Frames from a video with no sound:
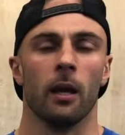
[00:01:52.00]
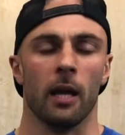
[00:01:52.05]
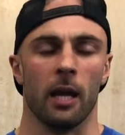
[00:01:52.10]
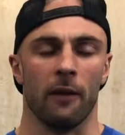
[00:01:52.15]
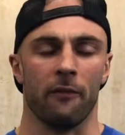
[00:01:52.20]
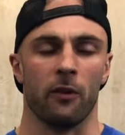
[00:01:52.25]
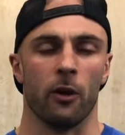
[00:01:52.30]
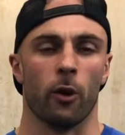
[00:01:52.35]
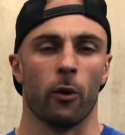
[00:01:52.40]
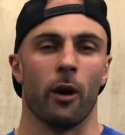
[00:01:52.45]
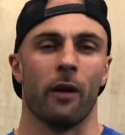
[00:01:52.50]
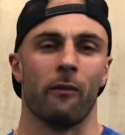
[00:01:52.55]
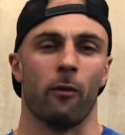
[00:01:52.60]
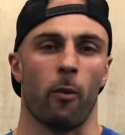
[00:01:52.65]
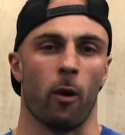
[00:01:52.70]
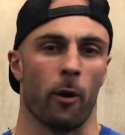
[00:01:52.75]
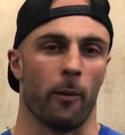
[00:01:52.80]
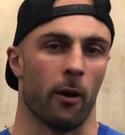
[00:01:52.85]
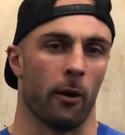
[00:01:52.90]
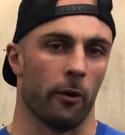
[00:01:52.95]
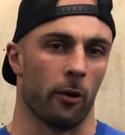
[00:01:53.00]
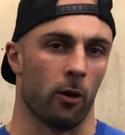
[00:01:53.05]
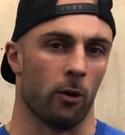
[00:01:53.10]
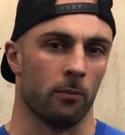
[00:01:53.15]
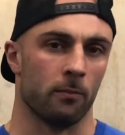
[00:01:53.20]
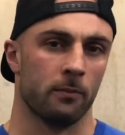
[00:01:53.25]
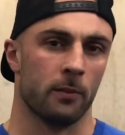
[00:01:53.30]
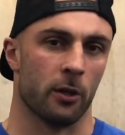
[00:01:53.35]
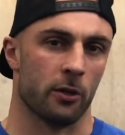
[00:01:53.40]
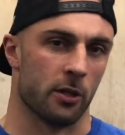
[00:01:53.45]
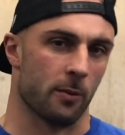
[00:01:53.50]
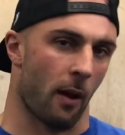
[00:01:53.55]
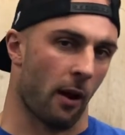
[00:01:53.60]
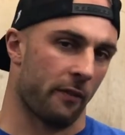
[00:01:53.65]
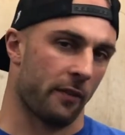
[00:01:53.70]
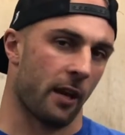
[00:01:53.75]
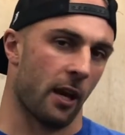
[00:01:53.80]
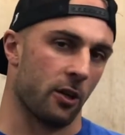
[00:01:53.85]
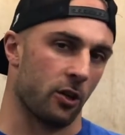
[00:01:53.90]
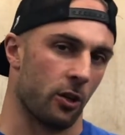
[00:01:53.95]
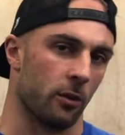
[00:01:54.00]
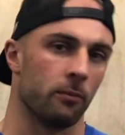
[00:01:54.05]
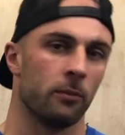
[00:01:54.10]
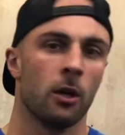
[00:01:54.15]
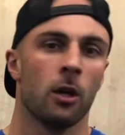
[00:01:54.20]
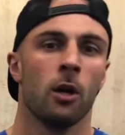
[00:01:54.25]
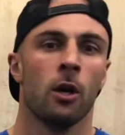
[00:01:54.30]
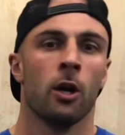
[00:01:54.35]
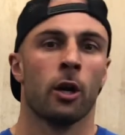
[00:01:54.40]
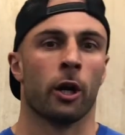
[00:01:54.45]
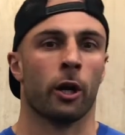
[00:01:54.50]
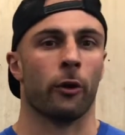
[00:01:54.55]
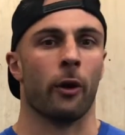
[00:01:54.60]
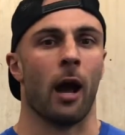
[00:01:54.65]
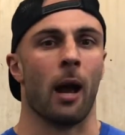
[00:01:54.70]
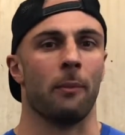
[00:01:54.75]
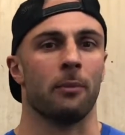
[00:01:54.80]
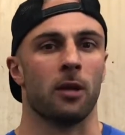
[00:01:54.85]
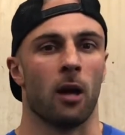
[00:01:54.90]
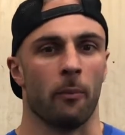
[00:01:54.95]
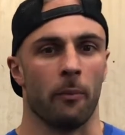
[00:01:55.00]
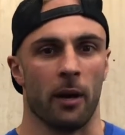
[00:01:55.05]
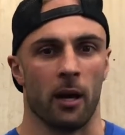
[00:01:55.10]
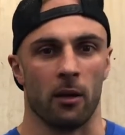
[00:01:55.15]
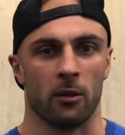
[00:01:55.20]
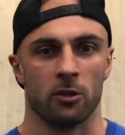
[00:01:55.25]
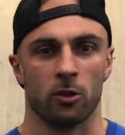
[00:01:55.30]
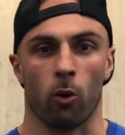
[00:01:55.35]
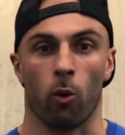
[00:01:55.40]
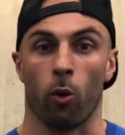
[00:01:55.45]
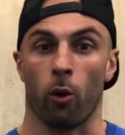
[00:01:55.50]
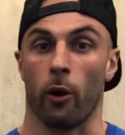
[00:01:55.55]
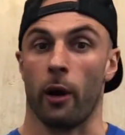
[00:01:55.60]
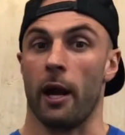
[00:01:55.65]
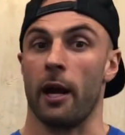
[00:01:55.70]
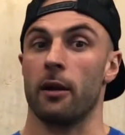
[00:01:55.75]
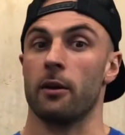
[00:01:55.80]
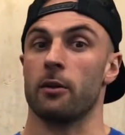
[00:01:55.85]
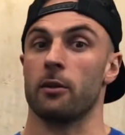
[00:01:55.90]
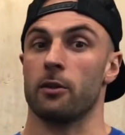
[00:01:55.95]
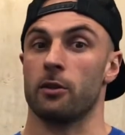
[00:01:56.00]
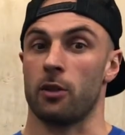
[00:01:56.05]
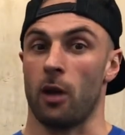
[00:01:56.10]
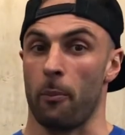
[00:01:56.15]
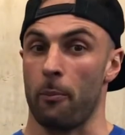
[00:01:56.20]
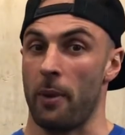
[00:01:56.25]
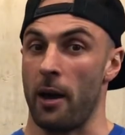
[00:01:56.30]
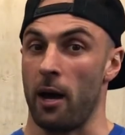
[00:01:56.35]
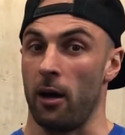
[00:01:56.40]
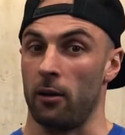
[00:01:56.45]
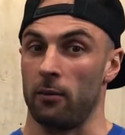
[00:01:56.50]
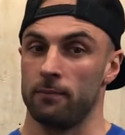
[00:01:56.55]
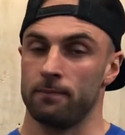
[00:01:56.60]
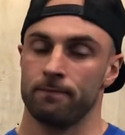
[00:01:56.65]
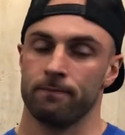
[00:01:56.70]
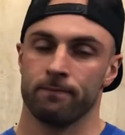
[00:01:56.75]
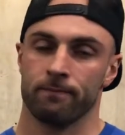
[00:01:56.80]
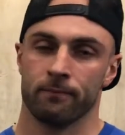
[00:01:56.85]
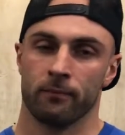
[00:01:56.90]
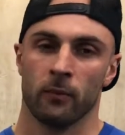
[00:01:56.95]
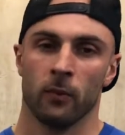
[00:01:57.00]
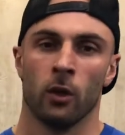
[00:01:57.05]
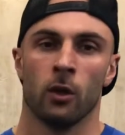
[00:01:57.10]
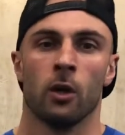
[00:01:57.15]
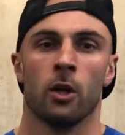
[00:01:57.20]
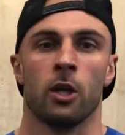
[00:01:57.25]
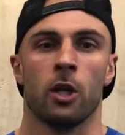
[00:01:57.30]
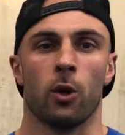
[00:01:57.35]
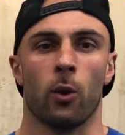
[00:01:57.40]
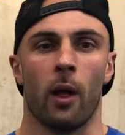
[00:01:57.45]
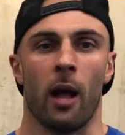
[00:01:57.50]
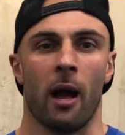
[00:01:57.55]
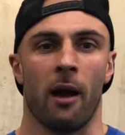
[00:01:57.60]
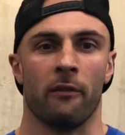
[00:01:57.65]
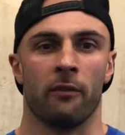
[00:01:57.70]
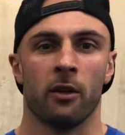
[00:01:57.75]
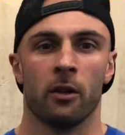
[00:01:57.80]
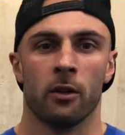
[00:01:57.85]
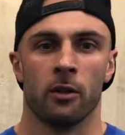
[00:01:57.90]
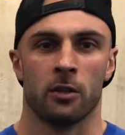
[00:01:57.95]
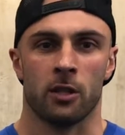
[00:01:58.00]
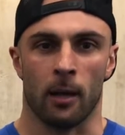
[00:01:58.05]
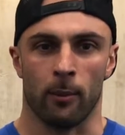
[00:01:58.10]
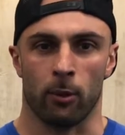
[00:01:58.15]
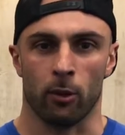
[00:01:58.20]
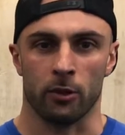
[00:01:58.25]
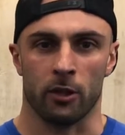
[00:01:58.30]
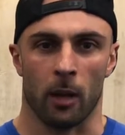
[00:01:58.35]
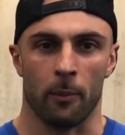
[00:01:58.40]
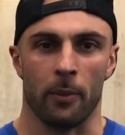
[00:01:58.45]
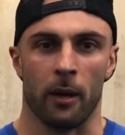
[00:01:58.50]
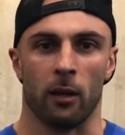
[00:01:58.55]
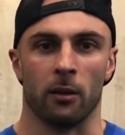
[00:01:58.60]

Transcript: If you don't have a barbell at home, here's the modification. You're gonna grab dumbbells or dumbbell. You'll have double dumbbell